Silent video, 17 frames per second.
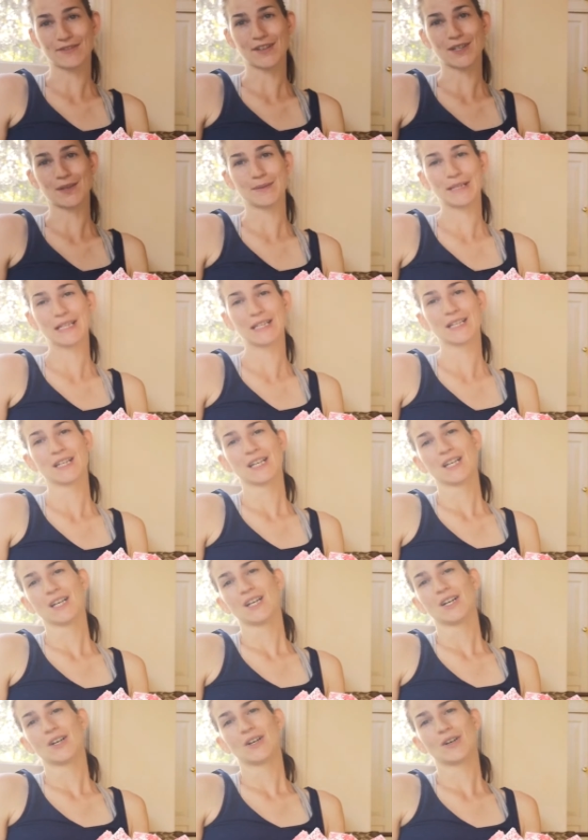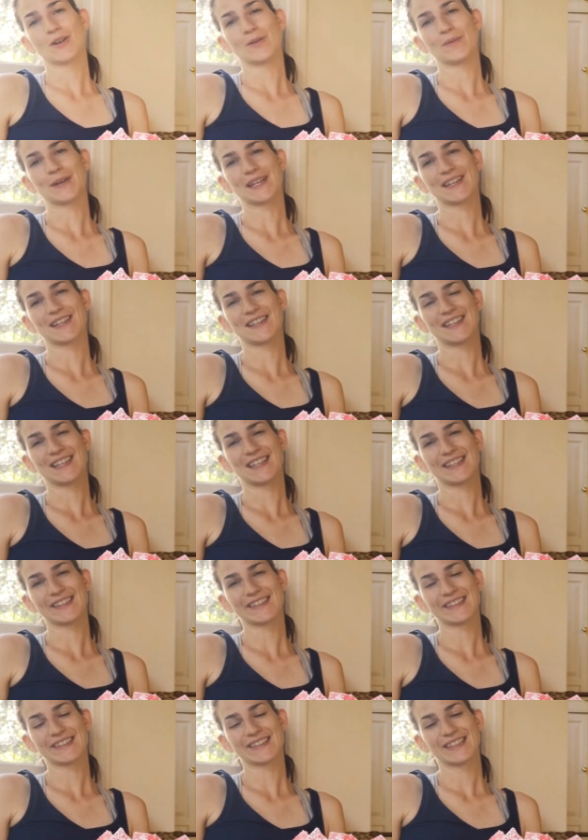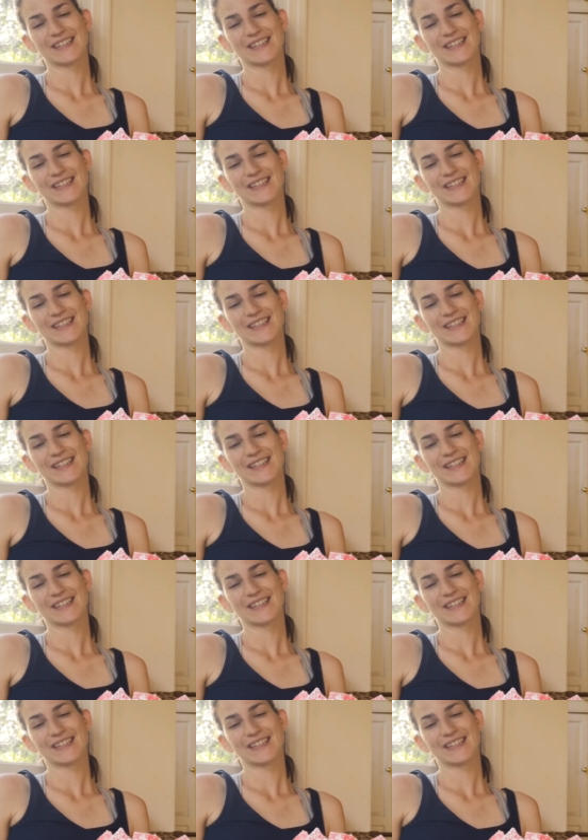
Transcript: front of me. Oh my goodness.